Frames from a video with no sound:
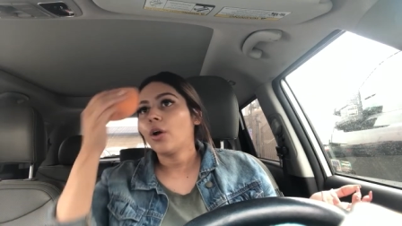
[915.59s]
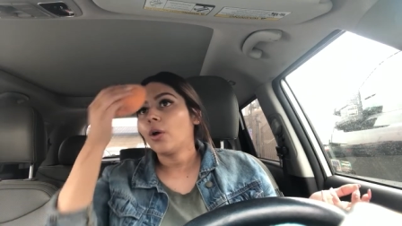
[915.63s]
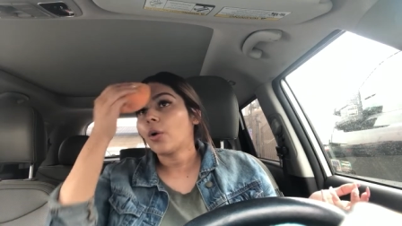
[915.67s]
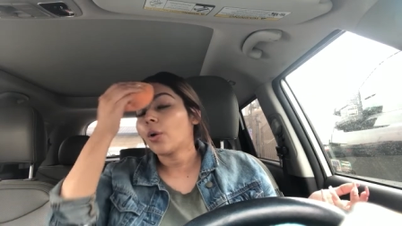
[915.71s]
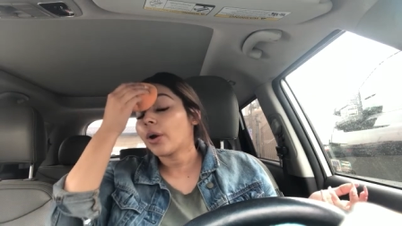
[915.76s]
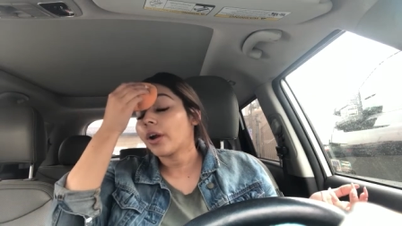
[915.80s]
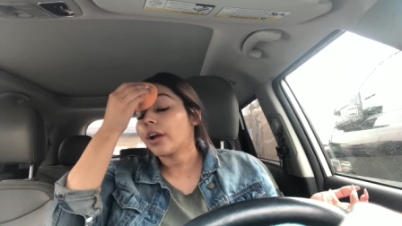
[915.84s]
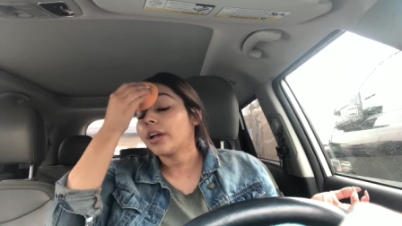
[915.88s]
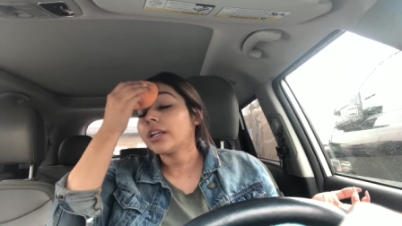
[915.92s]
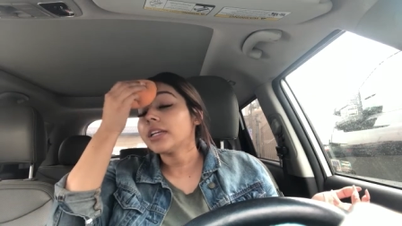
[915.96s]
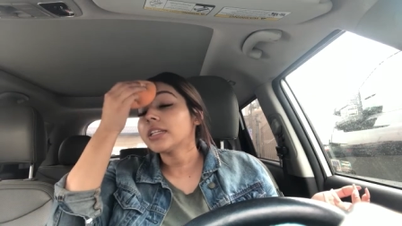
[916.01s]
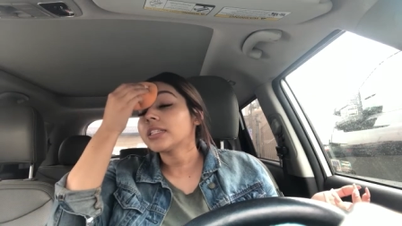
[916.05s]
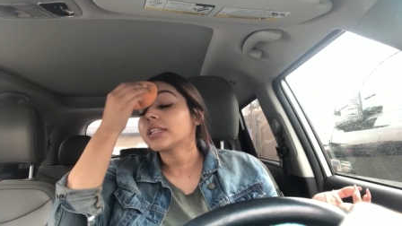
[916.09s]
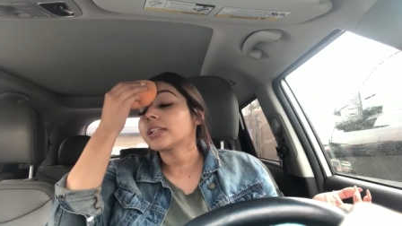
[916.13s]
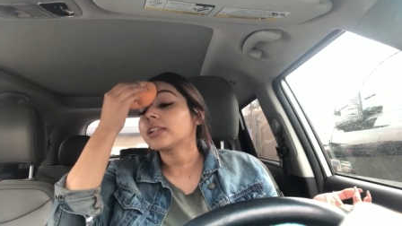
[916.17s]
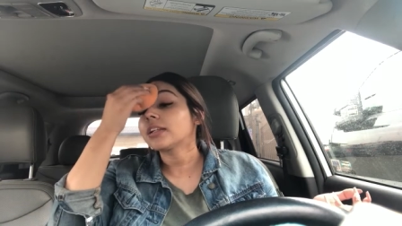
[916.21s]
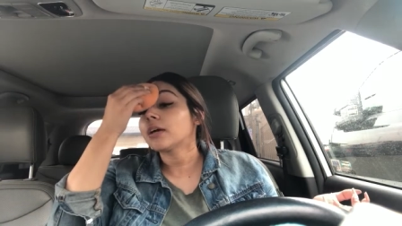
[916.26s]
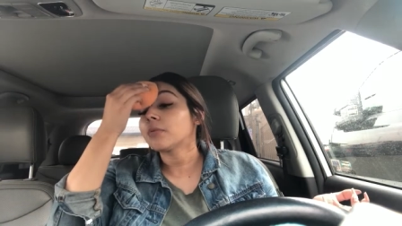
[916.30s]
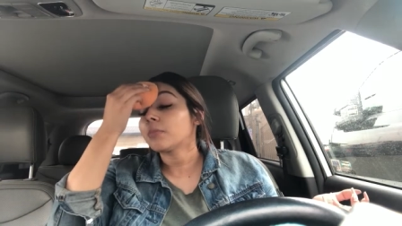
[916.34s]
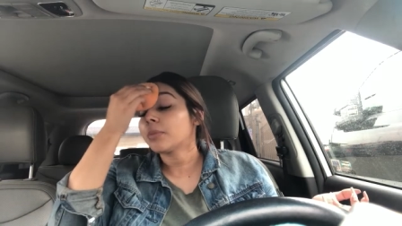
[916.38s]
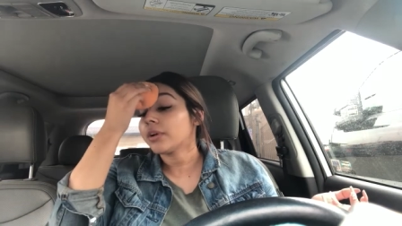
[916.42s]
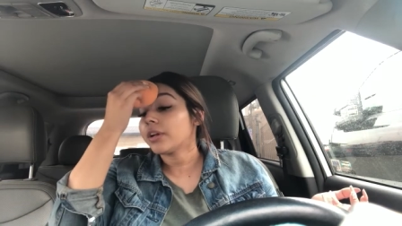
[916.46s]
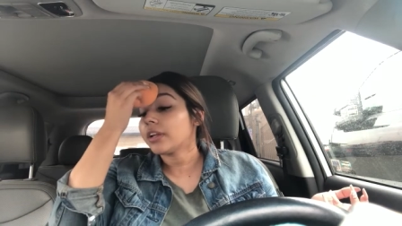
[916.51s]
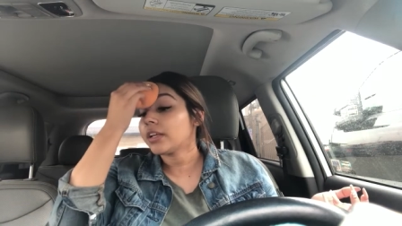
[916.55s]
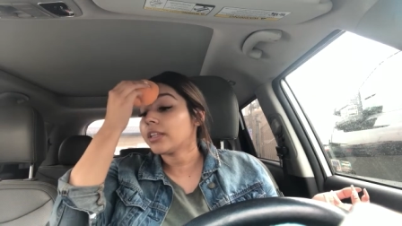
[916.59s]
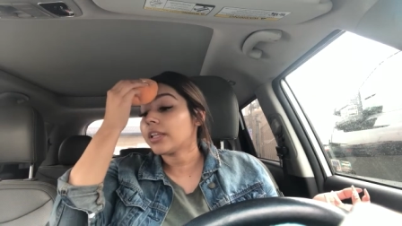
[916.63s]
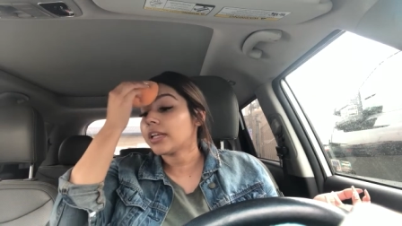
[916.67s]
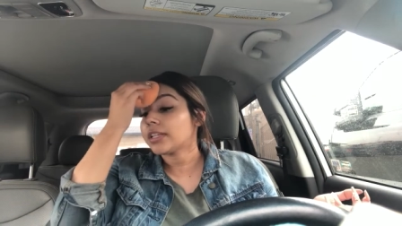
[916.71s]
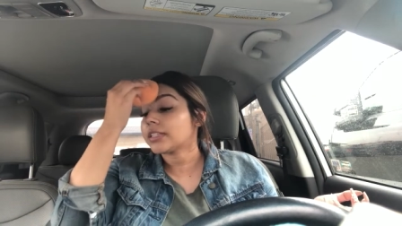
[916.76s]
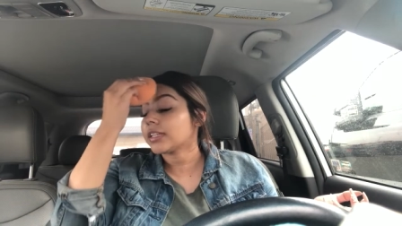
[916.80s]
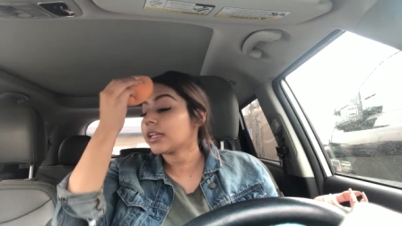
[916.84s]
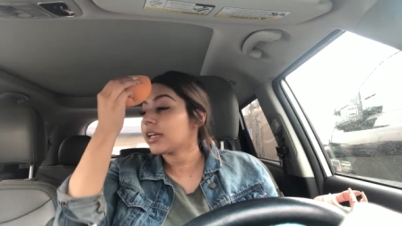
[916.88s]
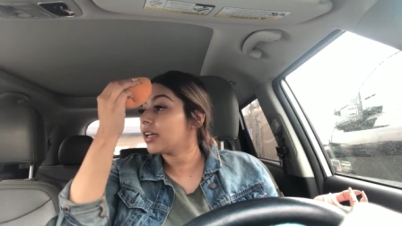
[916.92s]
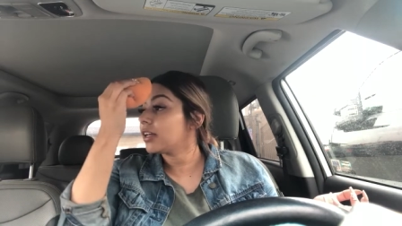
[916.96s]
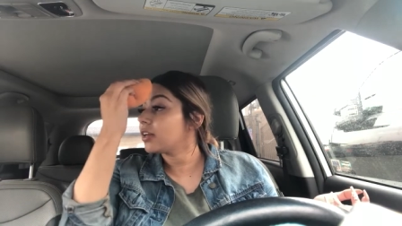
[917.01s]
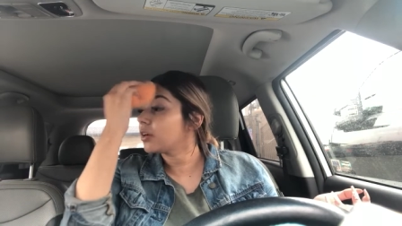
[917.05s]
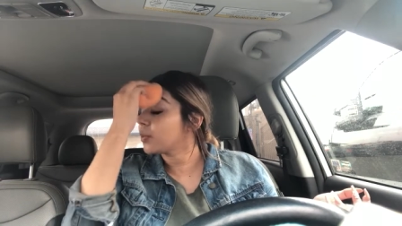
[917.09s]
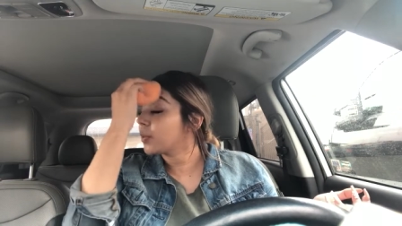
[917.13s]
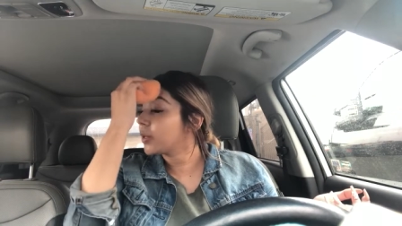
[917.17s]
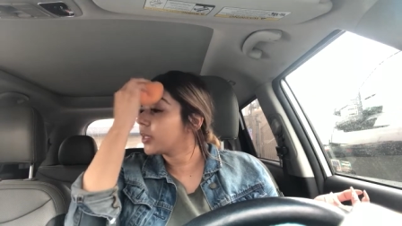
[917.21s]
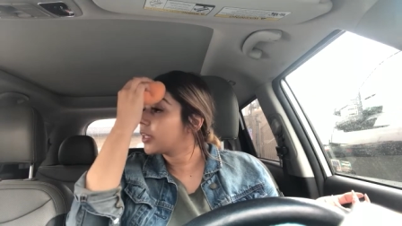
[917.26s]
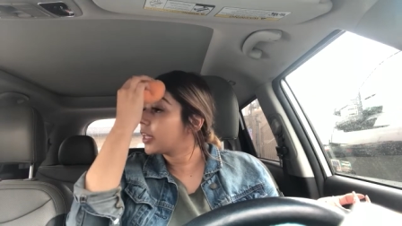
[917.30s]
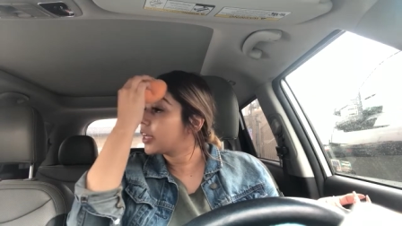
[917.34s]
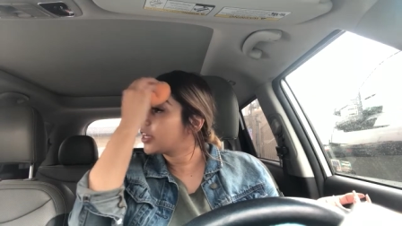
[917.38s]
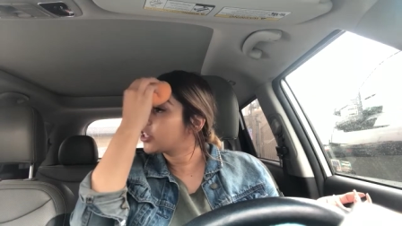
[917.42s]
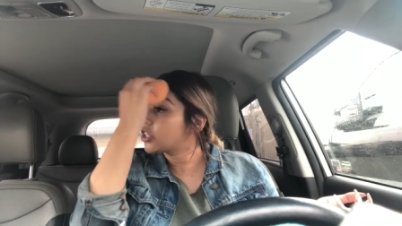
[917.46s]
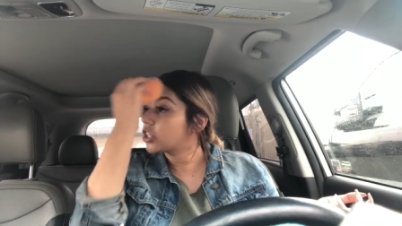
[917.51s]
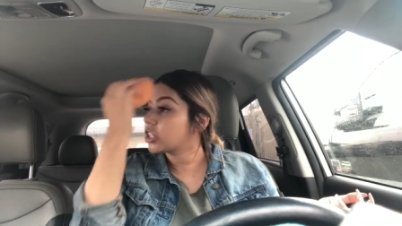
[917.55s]
or any celebrity that's in a
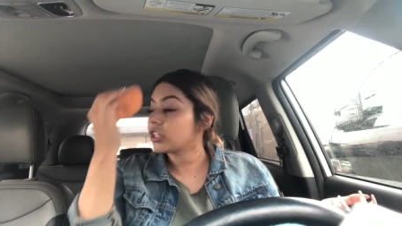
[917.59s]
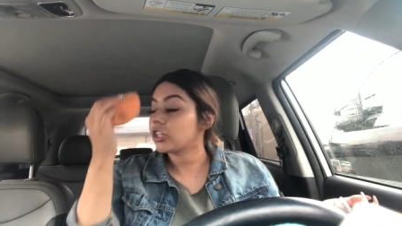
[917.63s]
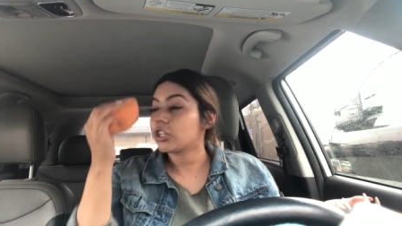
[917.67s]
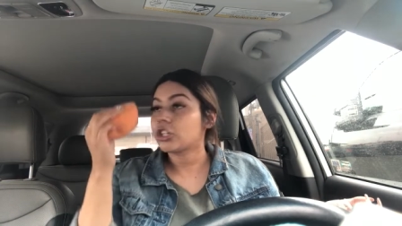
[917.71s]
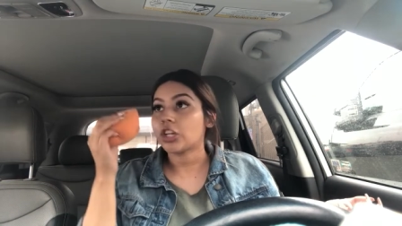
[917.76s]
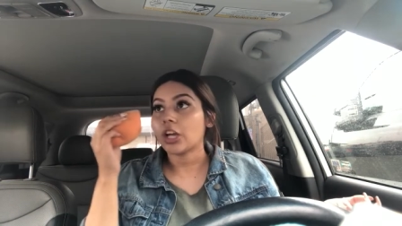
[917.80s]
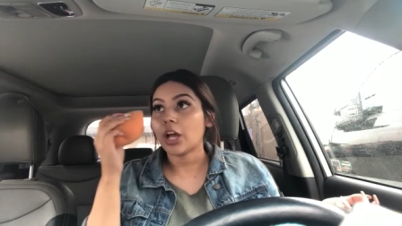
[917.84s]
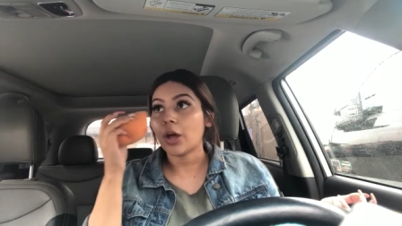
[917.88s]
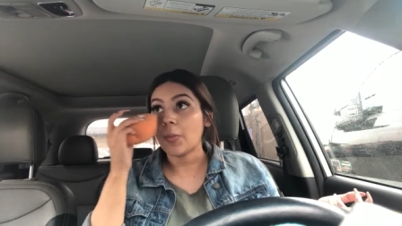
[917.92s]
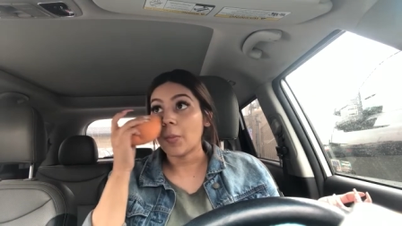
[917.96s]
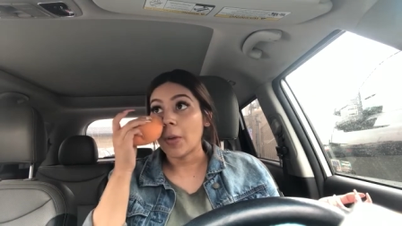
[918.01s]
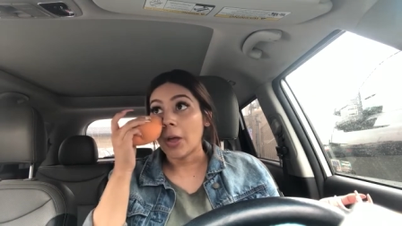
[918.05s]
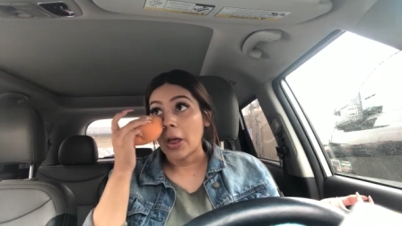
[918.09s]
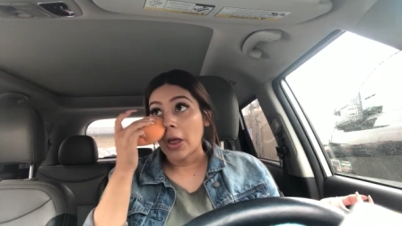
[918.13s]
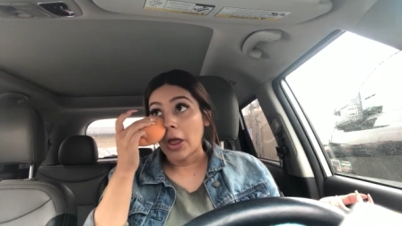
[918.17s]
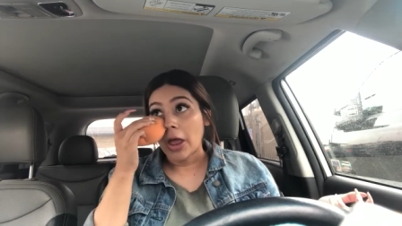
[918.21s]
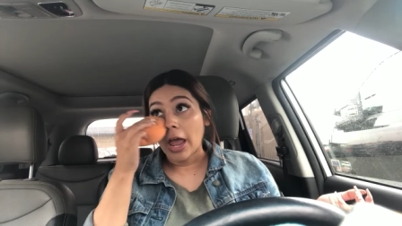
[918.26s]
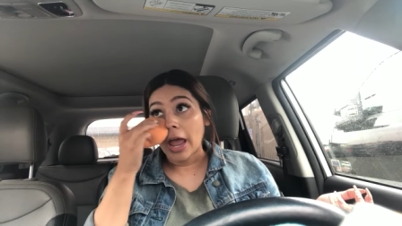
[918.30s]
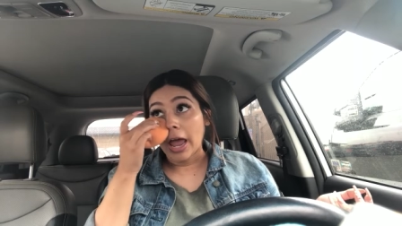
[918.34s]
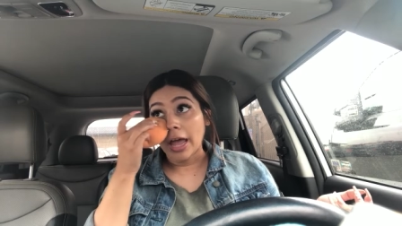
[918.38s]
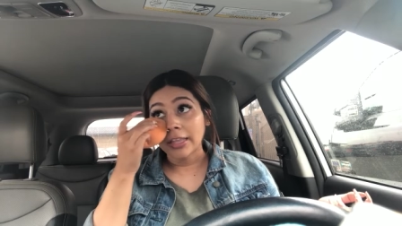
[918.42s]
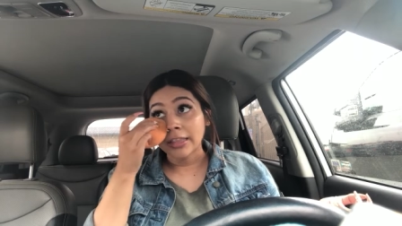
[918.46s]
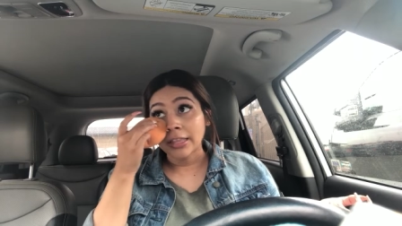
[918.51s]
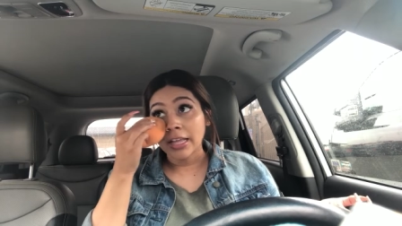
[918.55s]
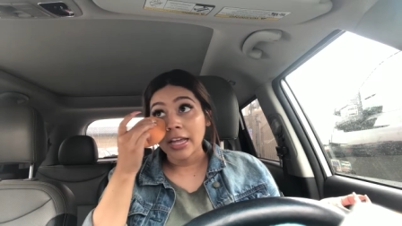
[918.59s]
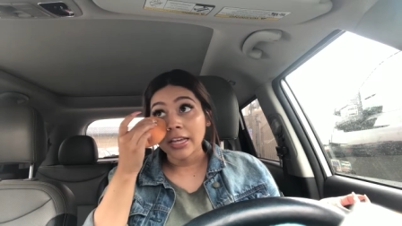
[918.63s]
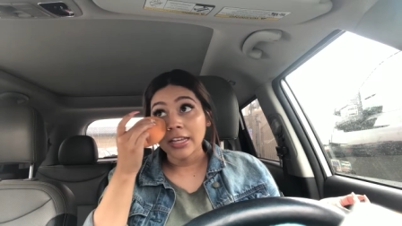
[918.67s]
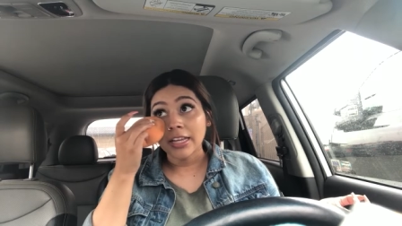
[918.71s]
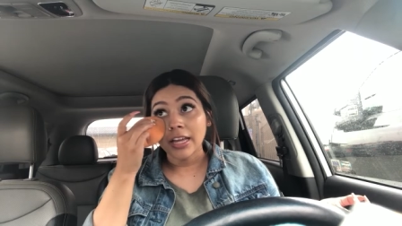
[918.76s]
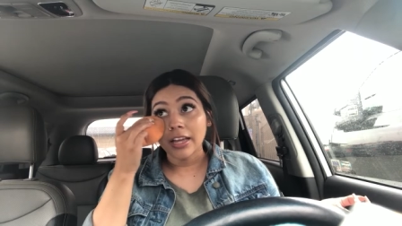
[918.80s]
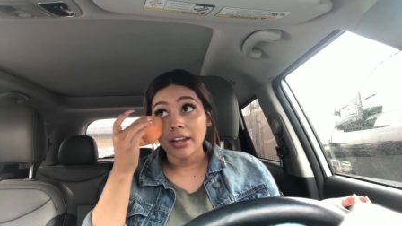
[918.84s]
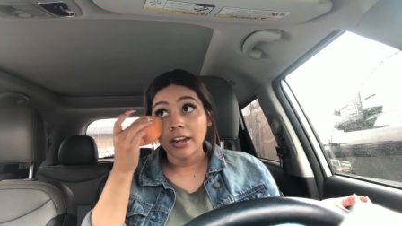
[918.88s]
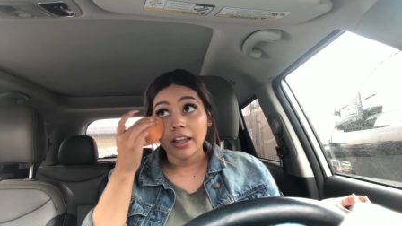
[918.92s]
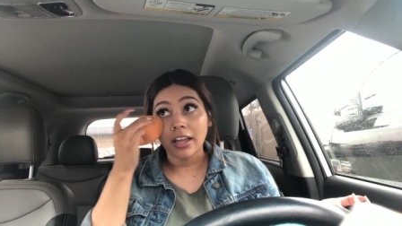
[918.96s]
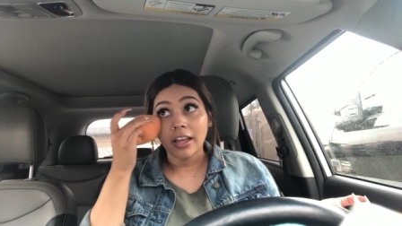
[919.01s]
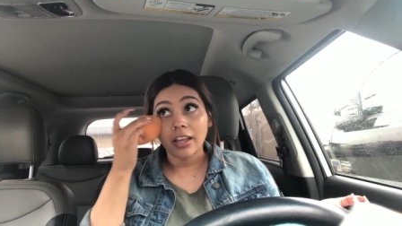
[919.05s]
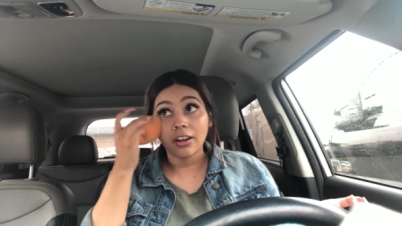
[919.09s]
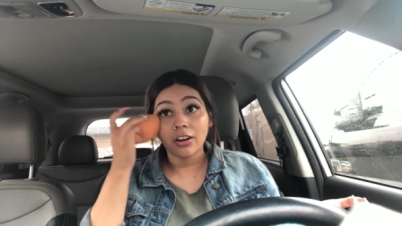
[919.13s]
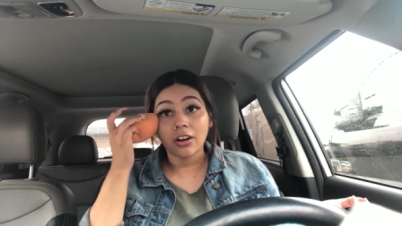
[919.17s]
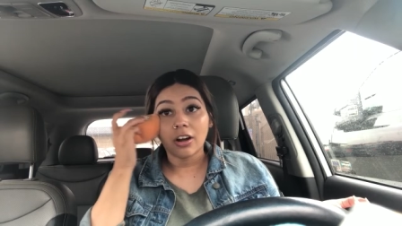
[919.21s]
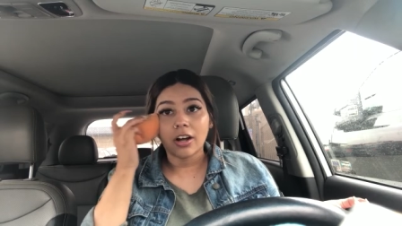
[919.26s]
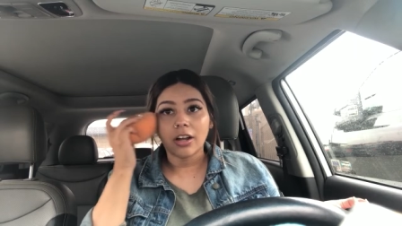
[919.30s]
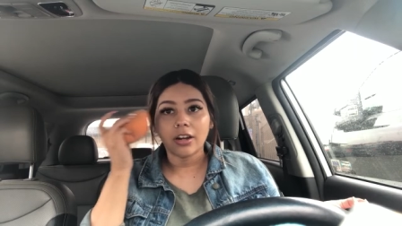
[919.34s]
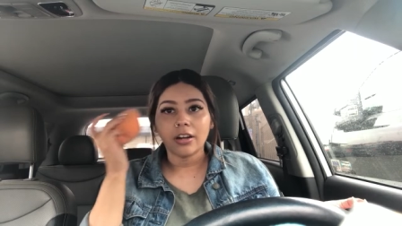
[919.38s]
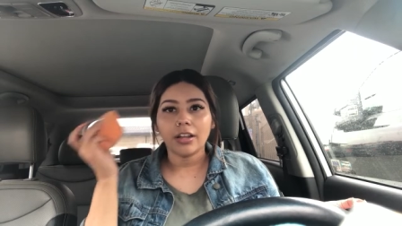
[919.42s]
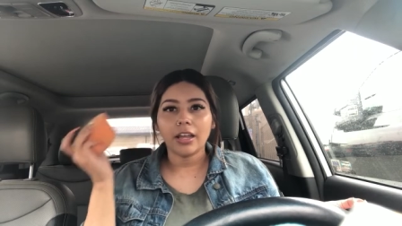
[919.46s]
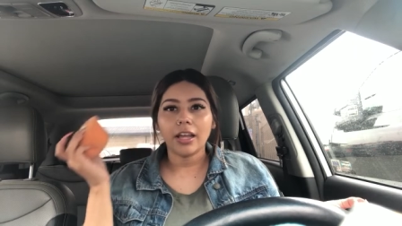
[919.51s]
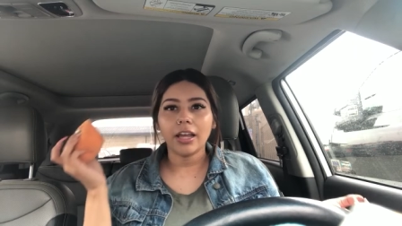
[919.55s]
relationship and they get hit
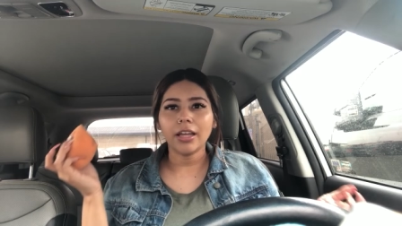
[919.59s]
on.